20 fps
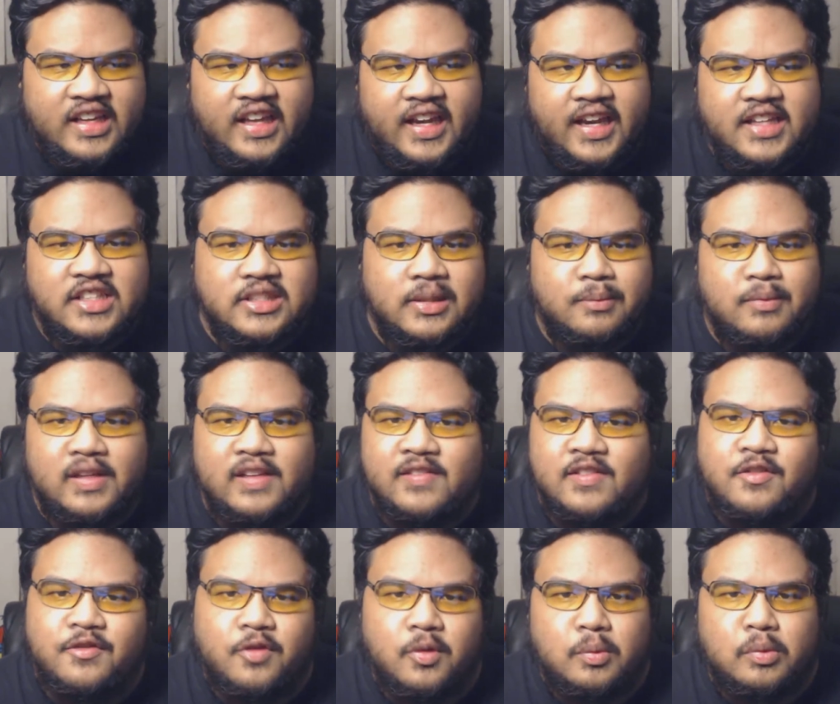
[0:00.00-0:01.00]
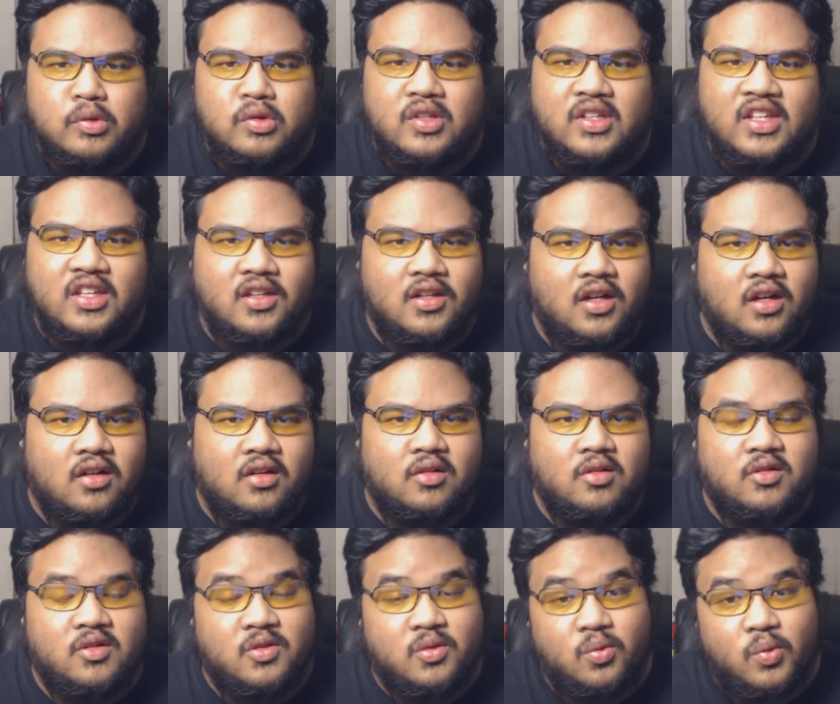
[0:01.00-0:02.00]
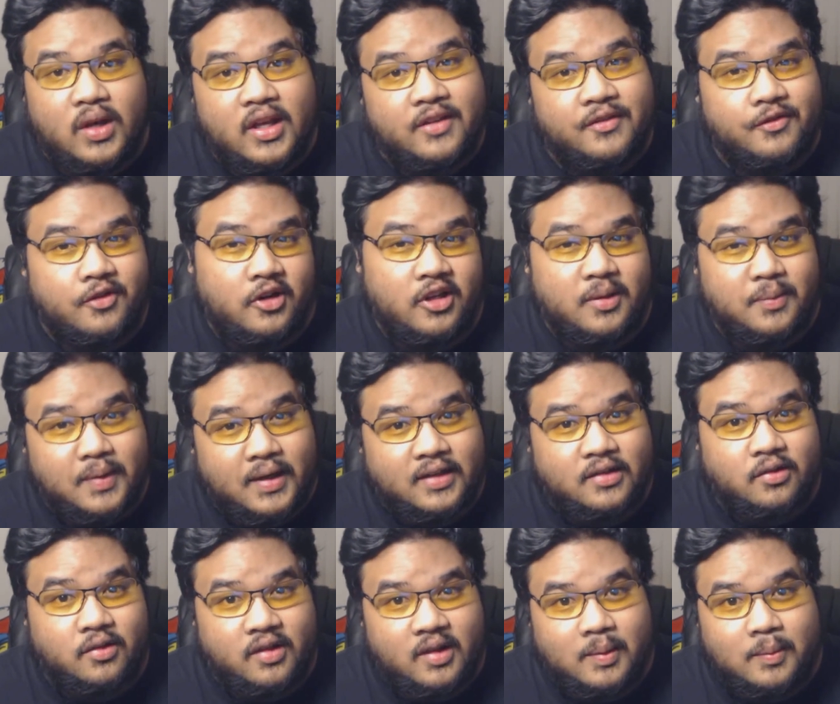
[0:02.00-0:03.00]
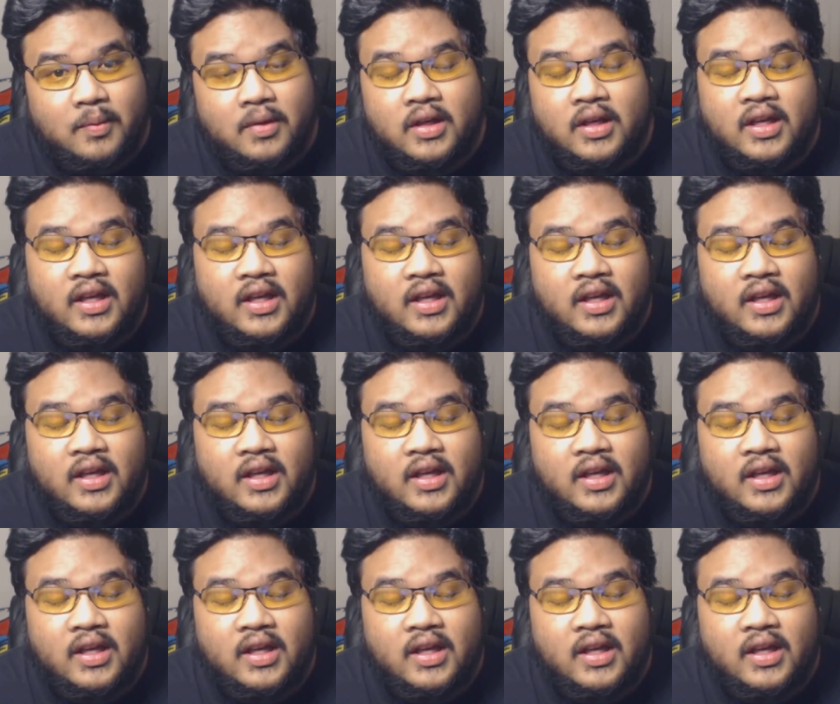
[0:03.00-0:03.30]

And ends up leaving Fubuki and KanColle to wait for Yamato them.